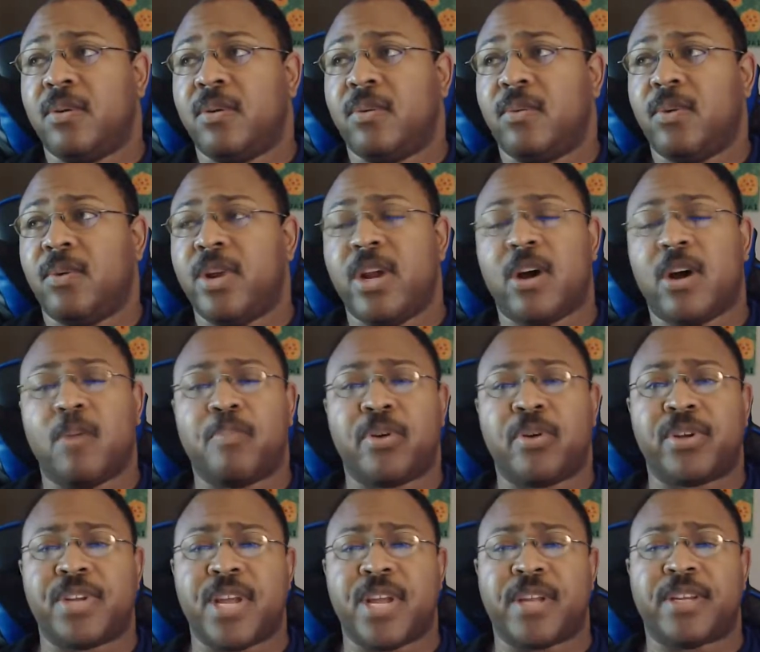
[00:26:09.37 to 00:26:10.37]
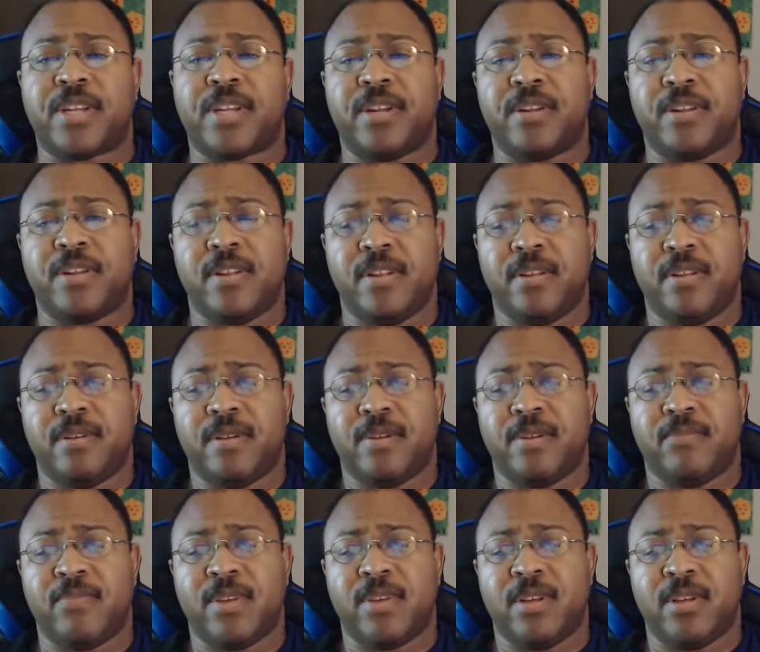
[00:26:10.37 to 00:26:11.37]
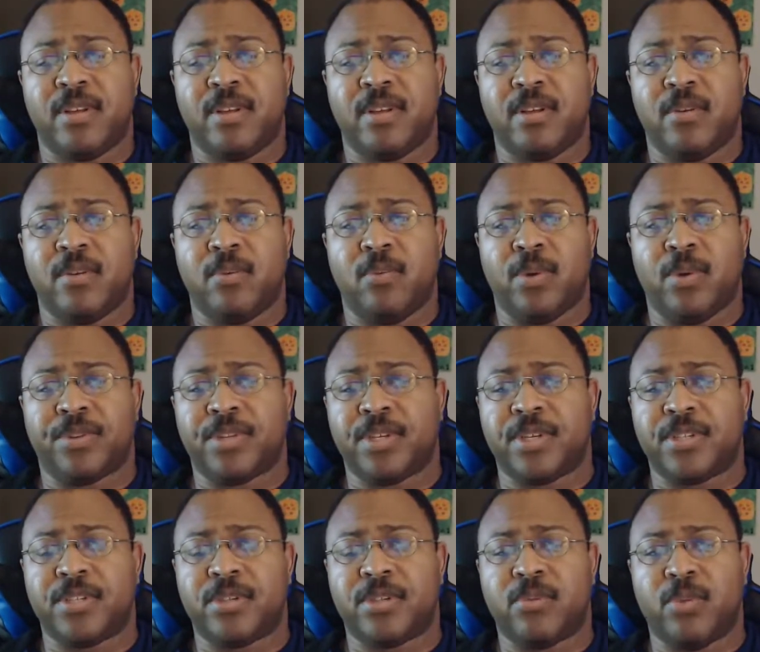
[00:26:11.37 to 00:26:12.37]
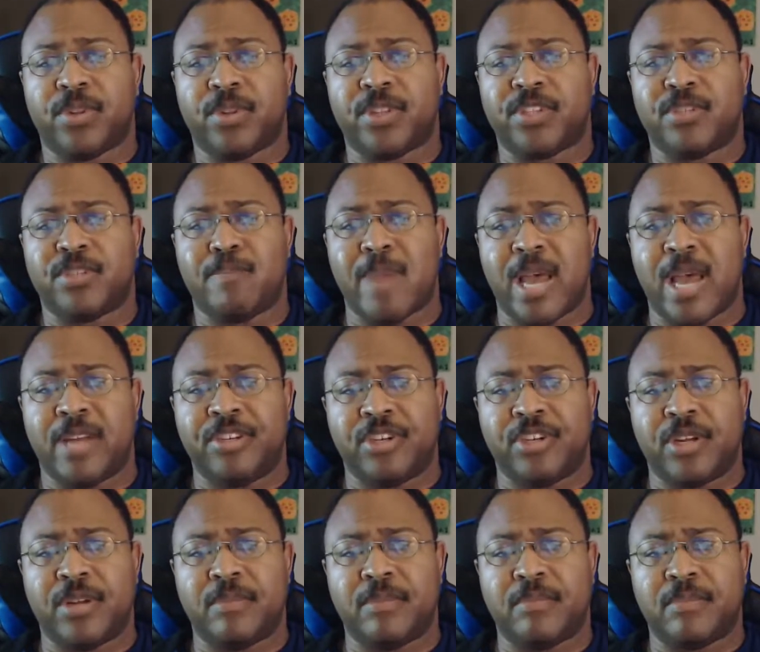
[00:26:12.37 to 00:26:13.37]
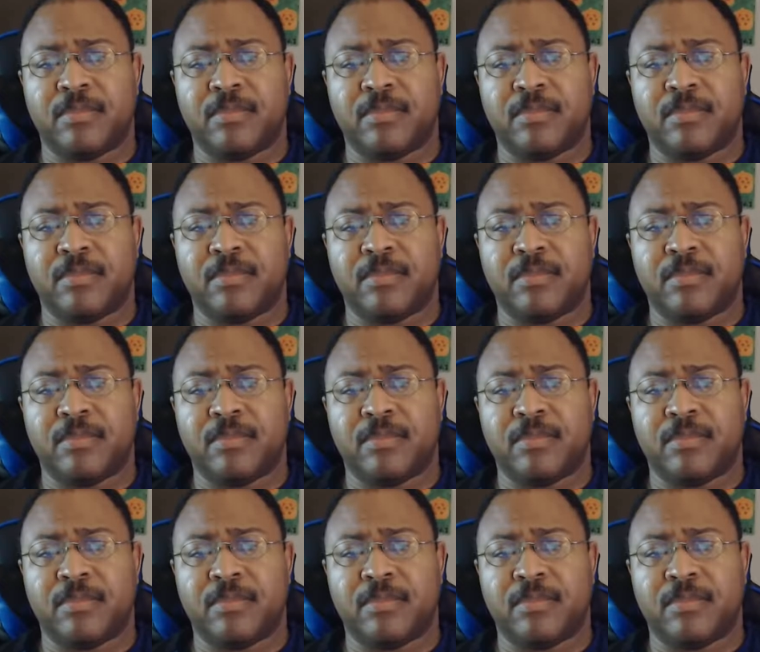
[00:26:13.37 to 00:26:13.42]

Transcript: y'all predicting with this matchup?